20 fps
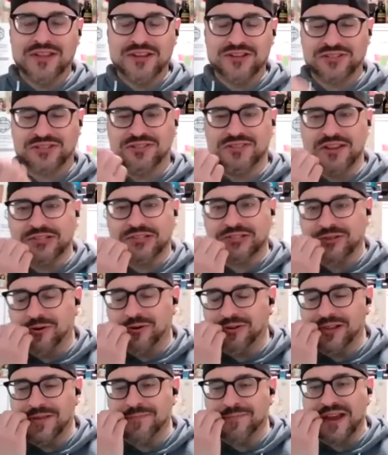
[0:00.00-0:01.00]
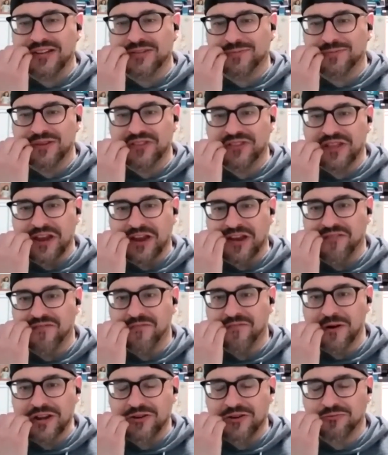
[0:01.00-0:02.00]
This this totally makes me think
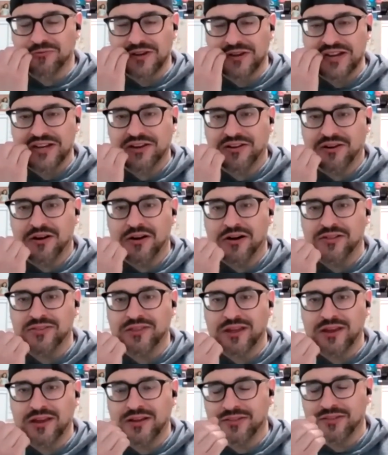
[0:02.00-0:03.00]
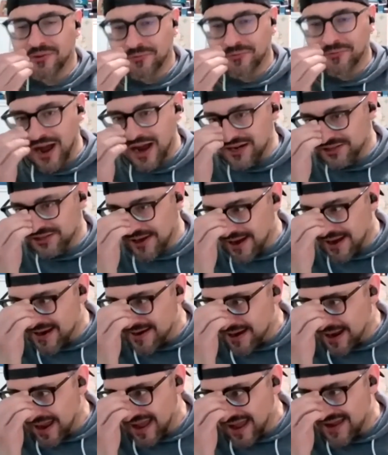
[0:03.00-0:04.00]
of Woody Creek on the the Rye
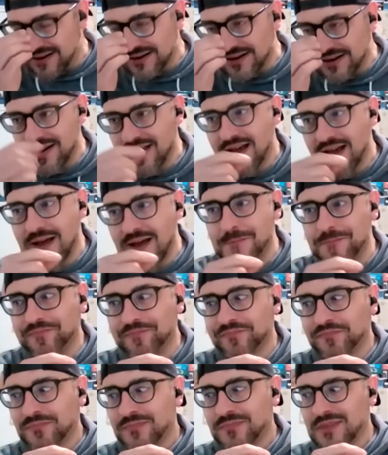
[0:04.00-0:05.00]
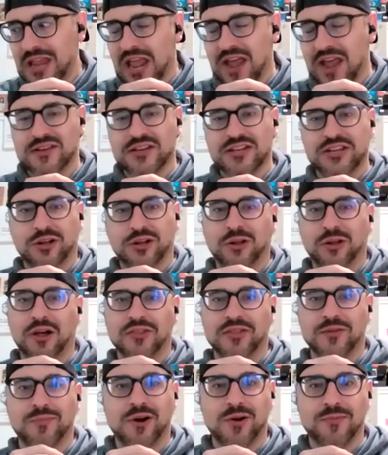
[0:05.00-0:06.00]
side, and uh, Kevin Hill
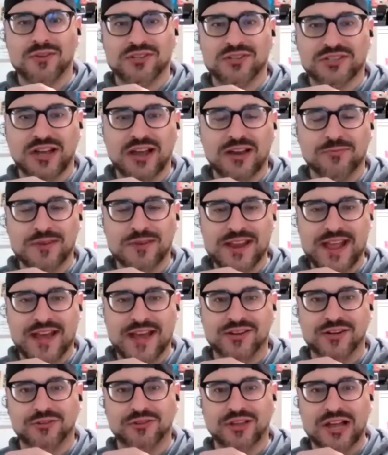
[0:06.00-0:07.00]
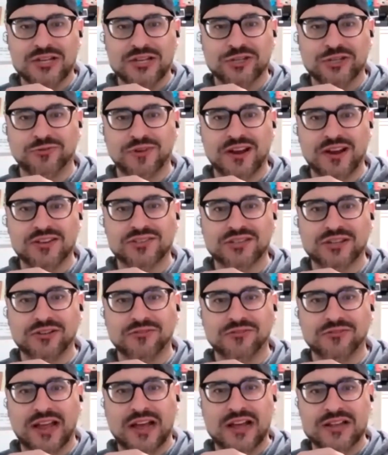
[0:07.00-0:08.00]
on the bourbon side. We had an Elijah Craig
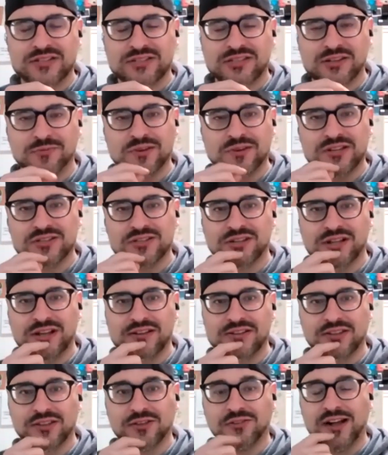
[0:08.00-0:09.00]
single cast that we had selected.